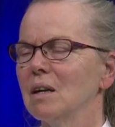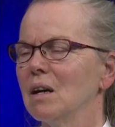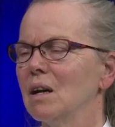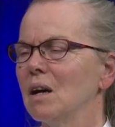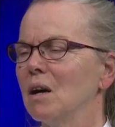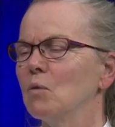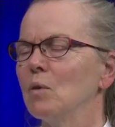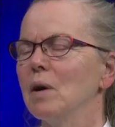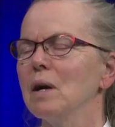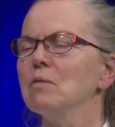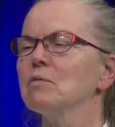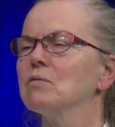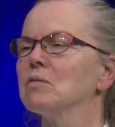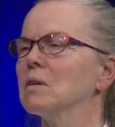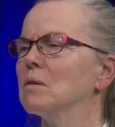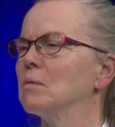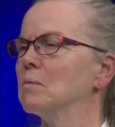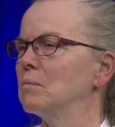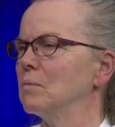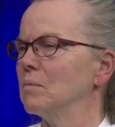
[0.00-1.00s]
away
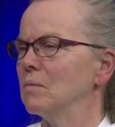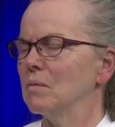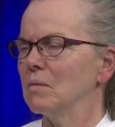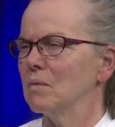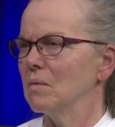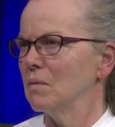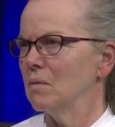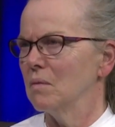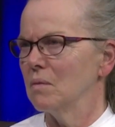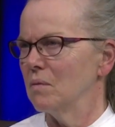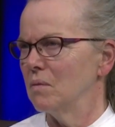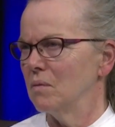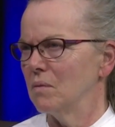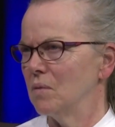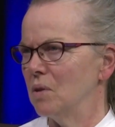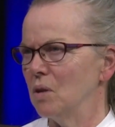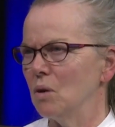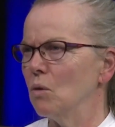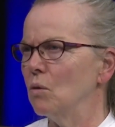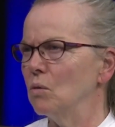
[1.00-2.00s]
from
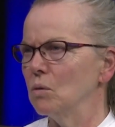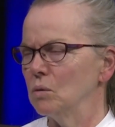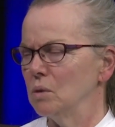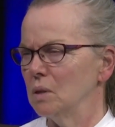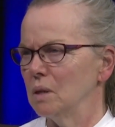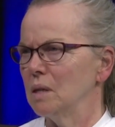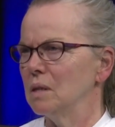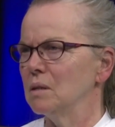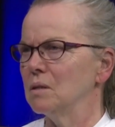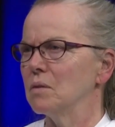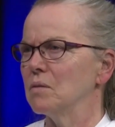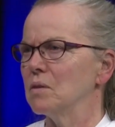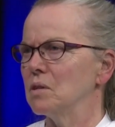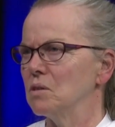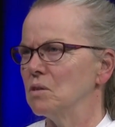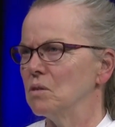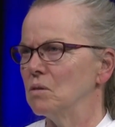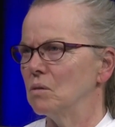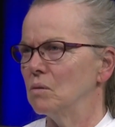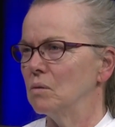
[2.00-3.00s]
the old into the
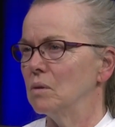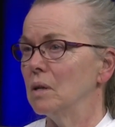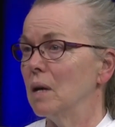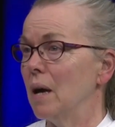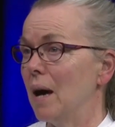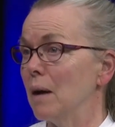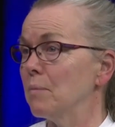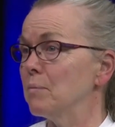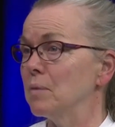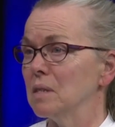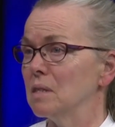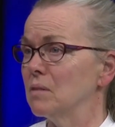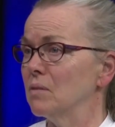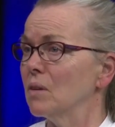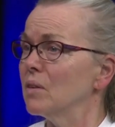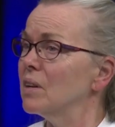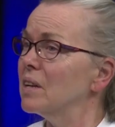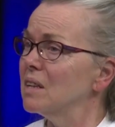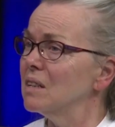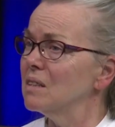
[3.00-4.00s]
new happens
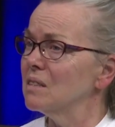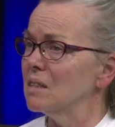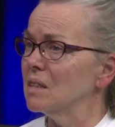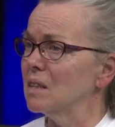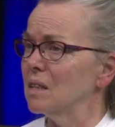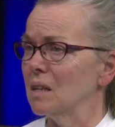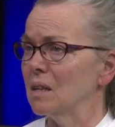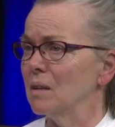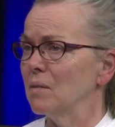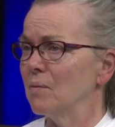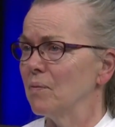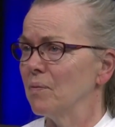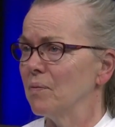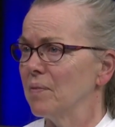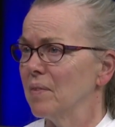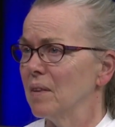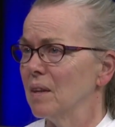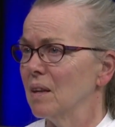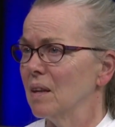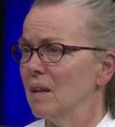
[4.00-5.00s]
very easily.
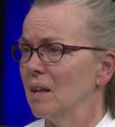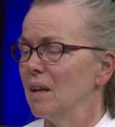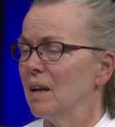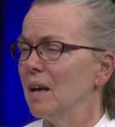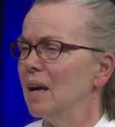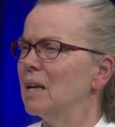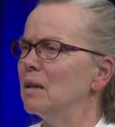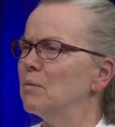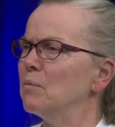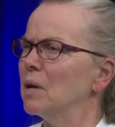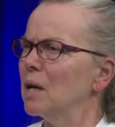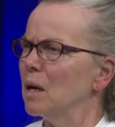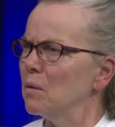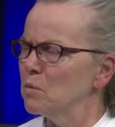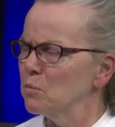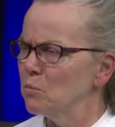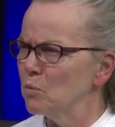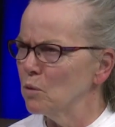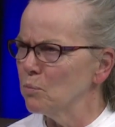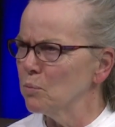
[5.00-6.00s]
And it
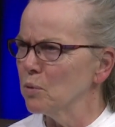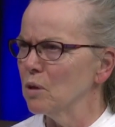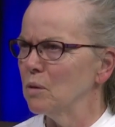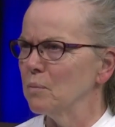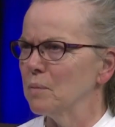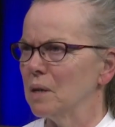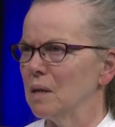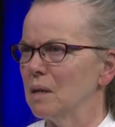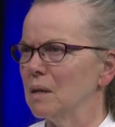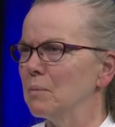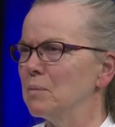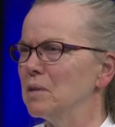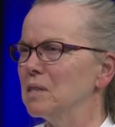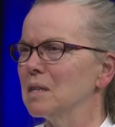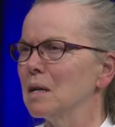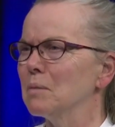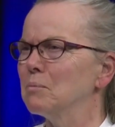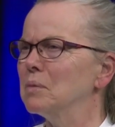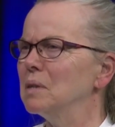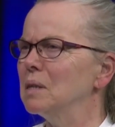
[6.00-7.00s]
becomes more permanent because
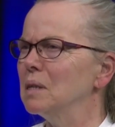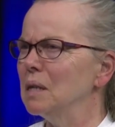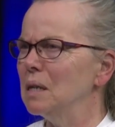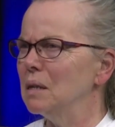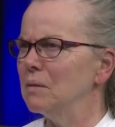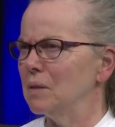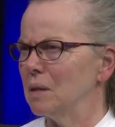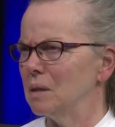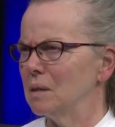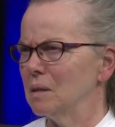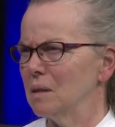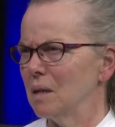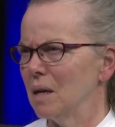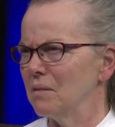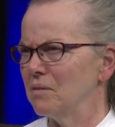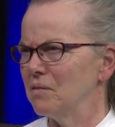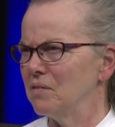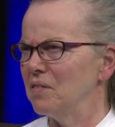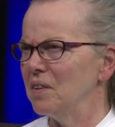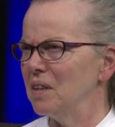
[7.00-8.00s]
I believe it, I
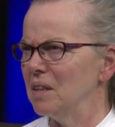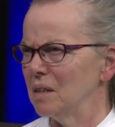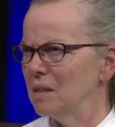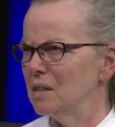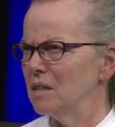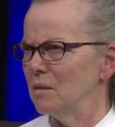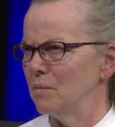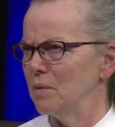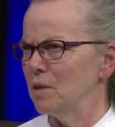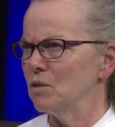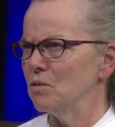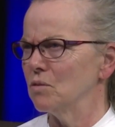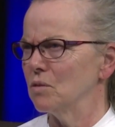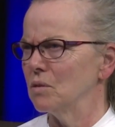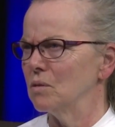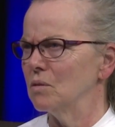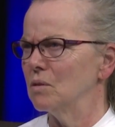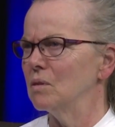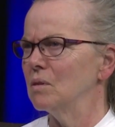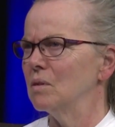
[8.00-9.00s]
feel it to be true.